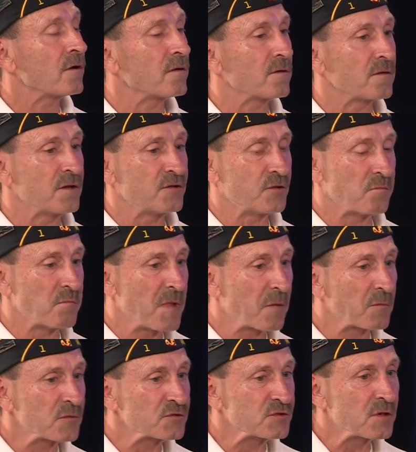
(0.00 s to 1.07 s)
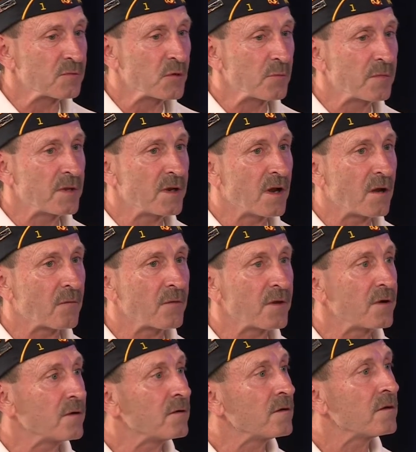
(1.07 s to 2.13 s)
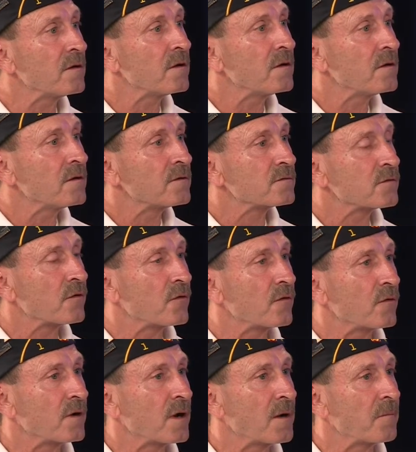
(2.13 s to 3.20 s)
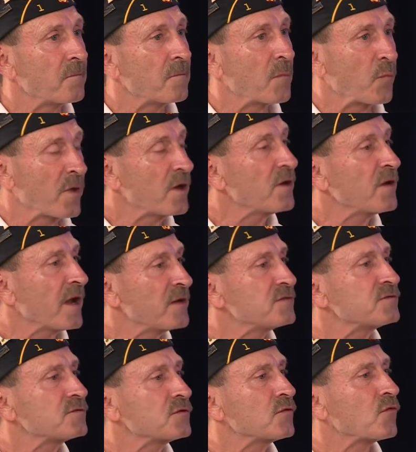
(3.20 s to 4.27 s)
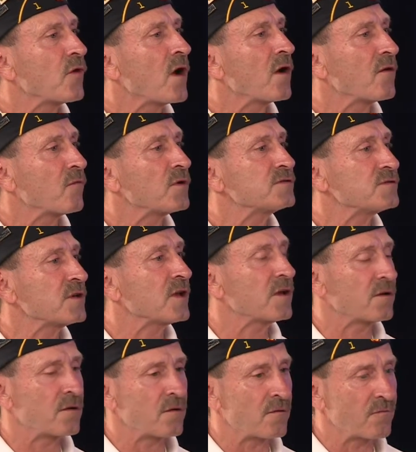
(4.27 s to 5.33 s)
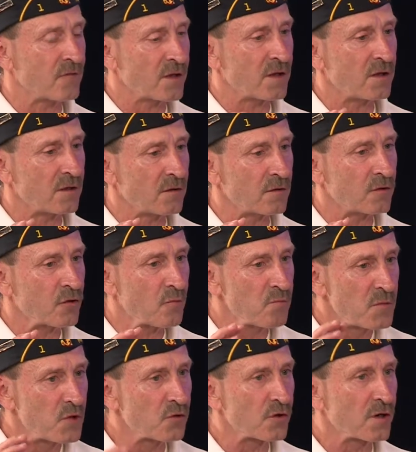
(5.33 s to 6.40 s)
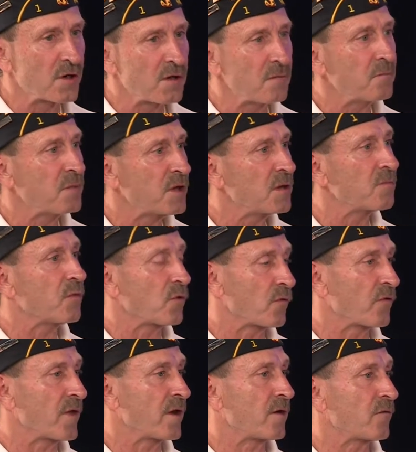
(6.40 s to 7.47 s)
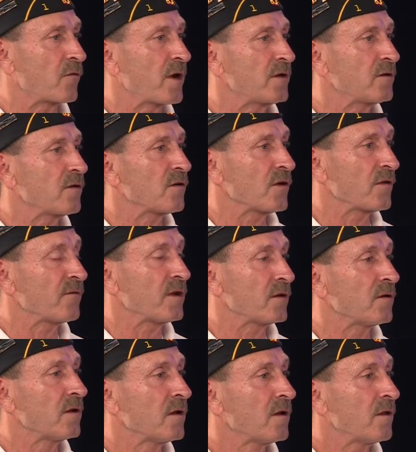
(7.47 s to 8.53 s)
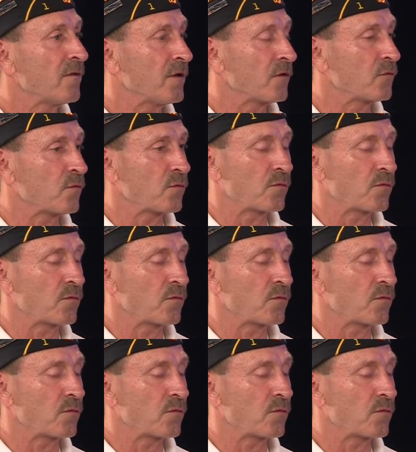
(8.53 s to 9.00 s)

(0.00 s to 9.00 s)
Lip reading: Legion membership will be down there. So we had a nice crowd once again, of the community people that are right there living there.